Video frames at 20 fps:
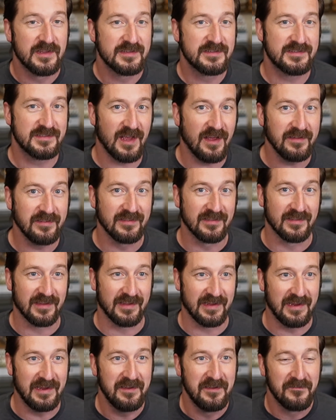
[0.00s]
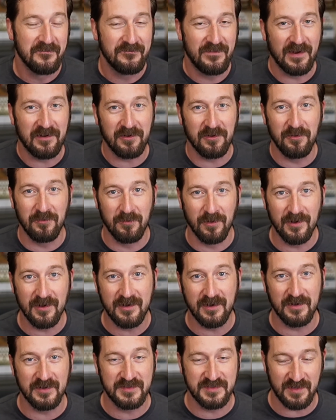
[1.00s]
Suddenly, federal
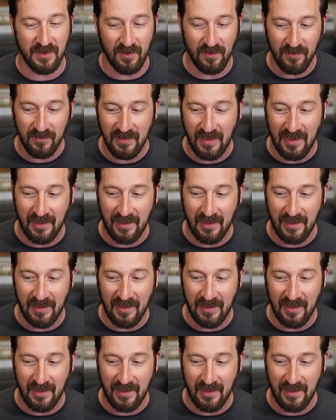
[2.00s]
workers all